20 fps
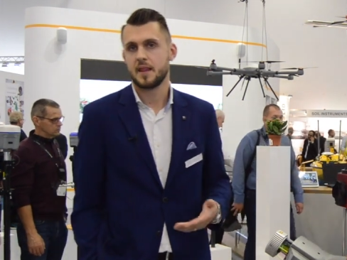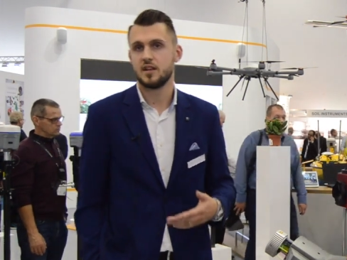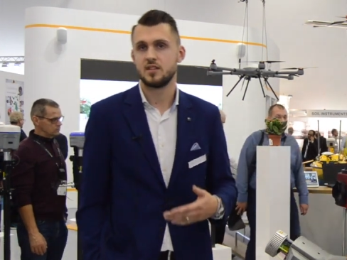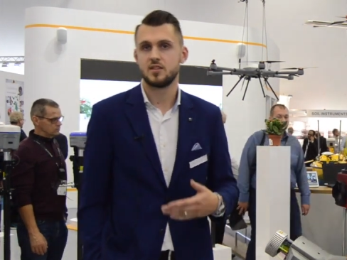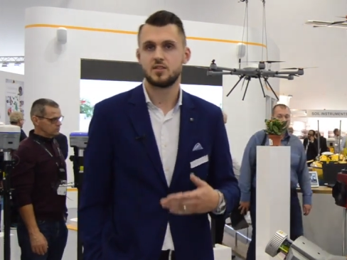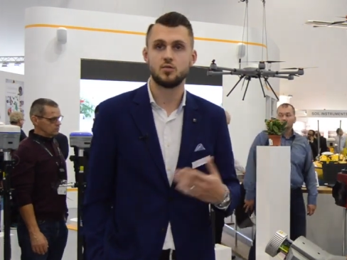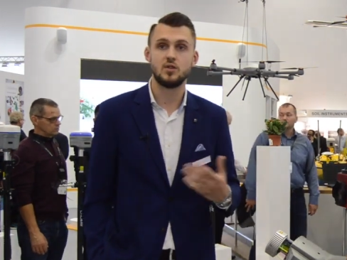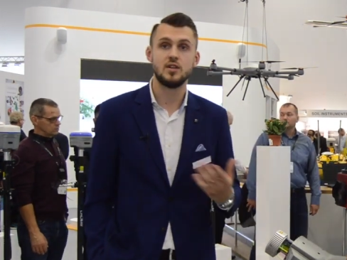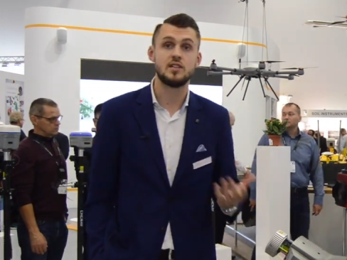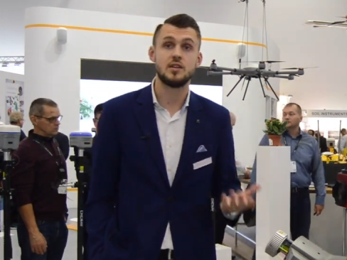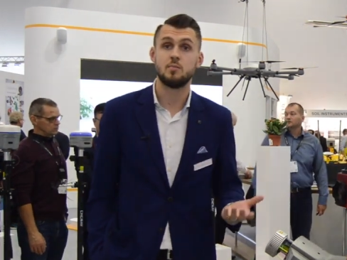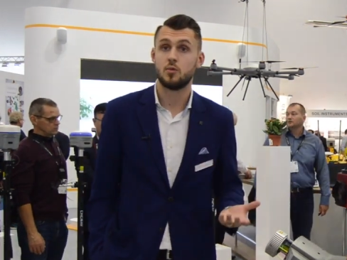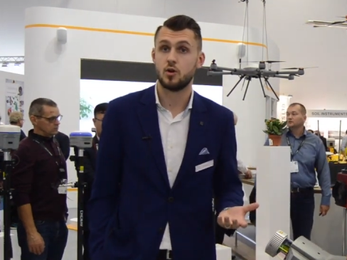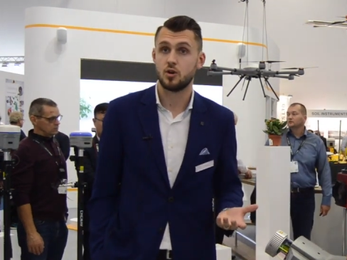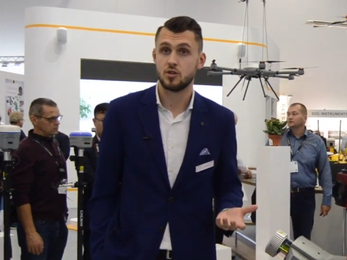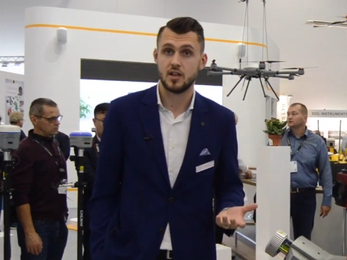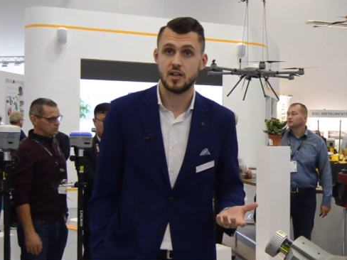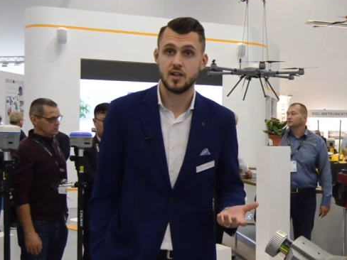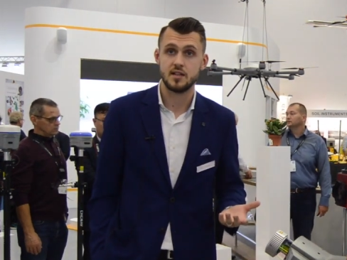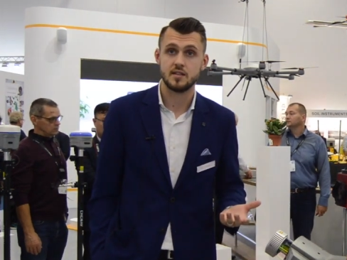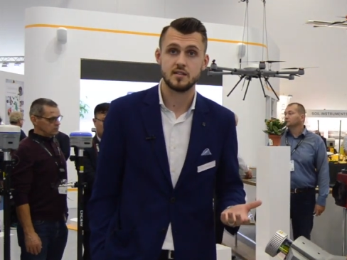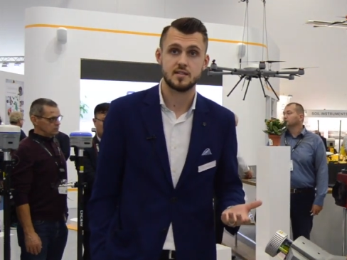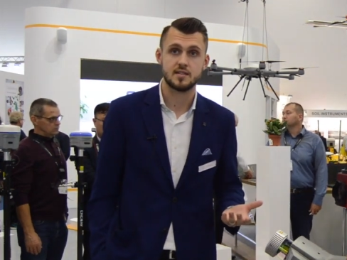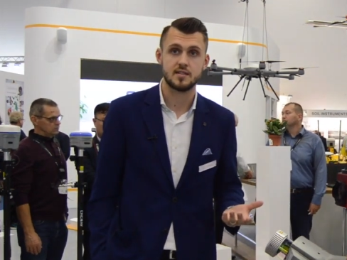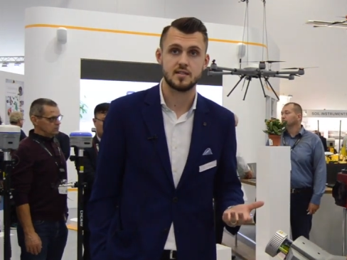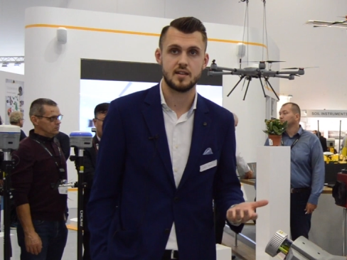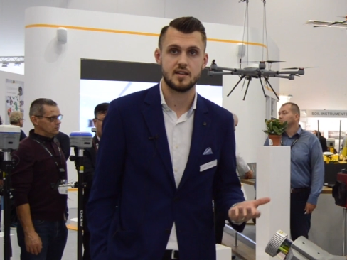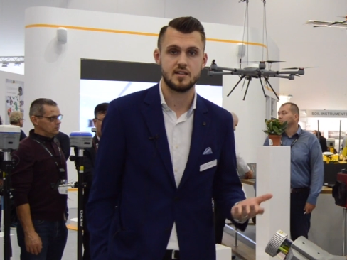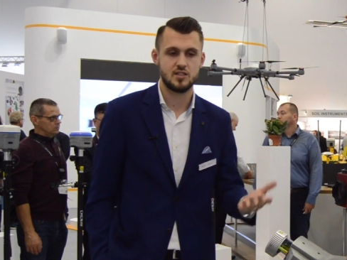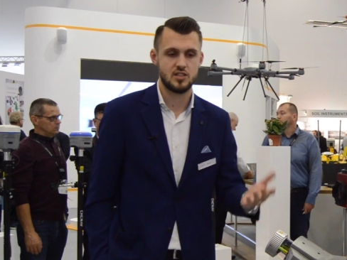3D modeling,
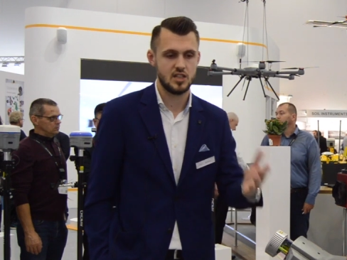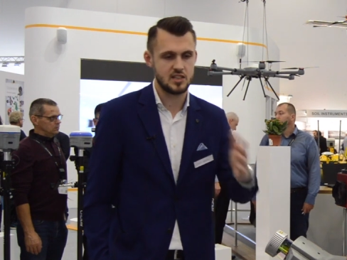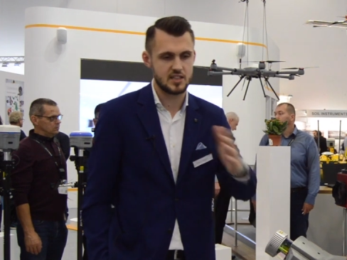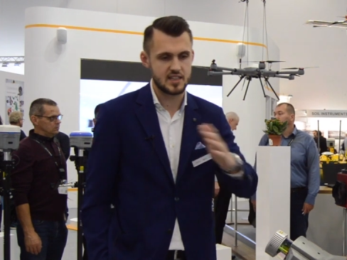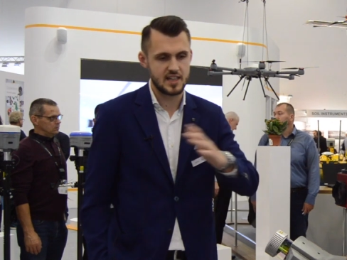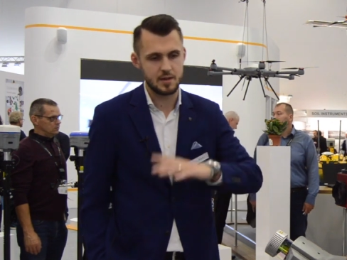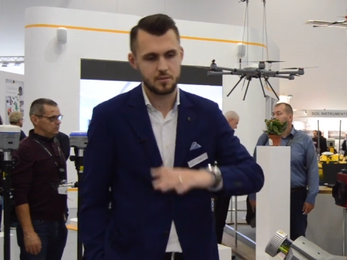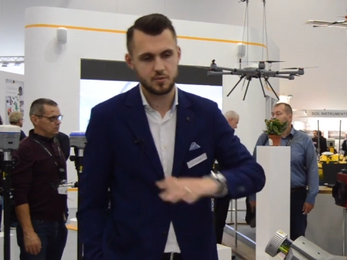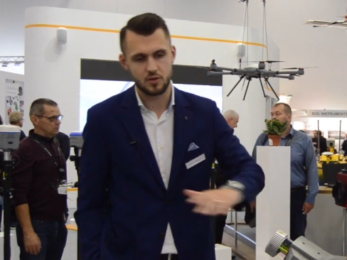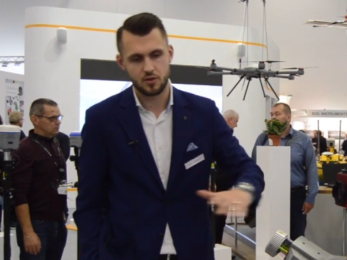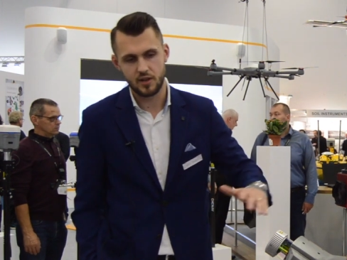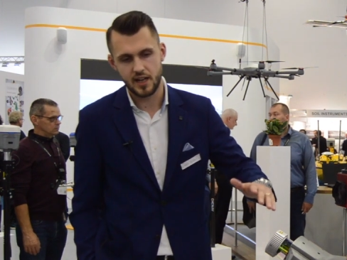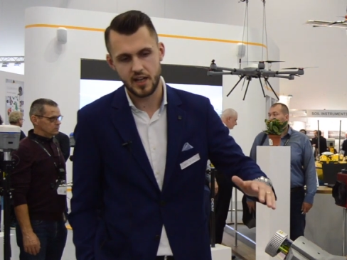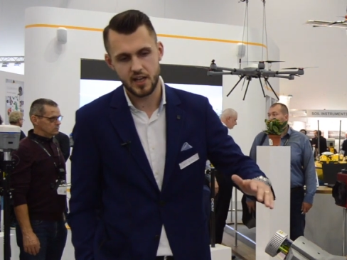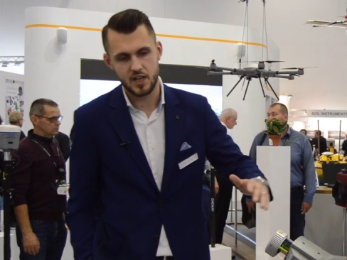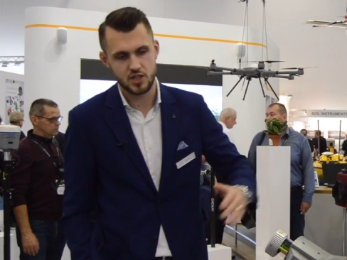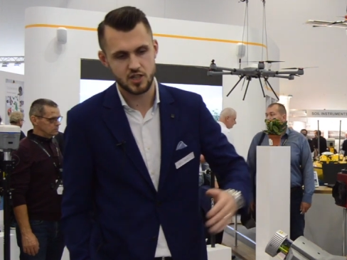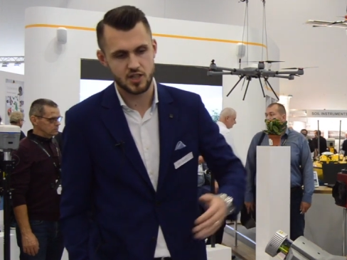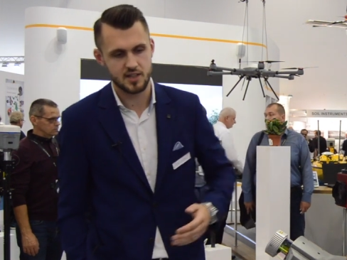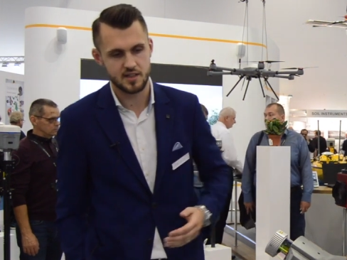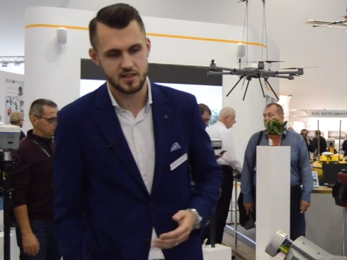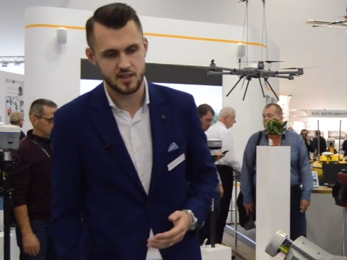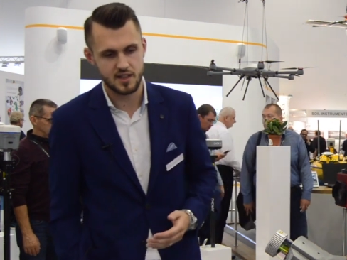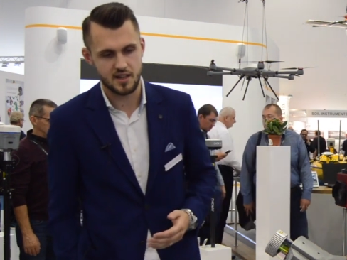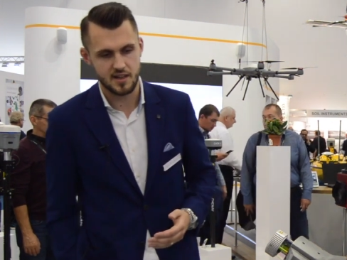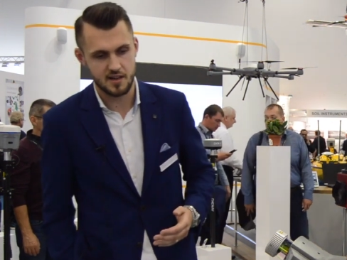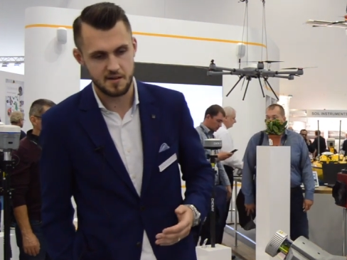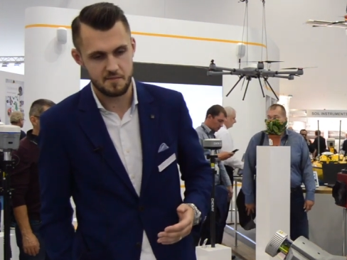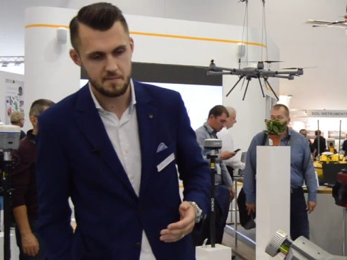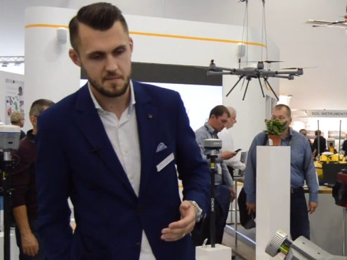DTM creation,
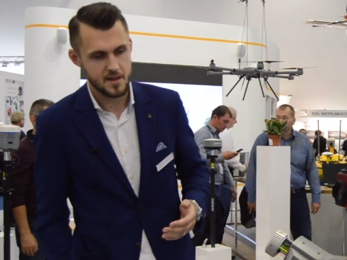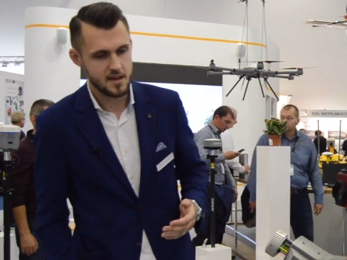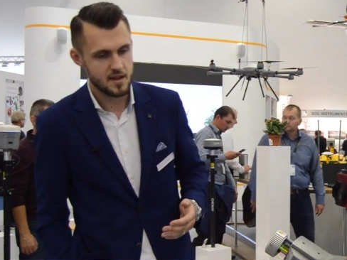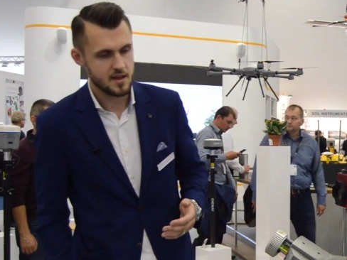uh,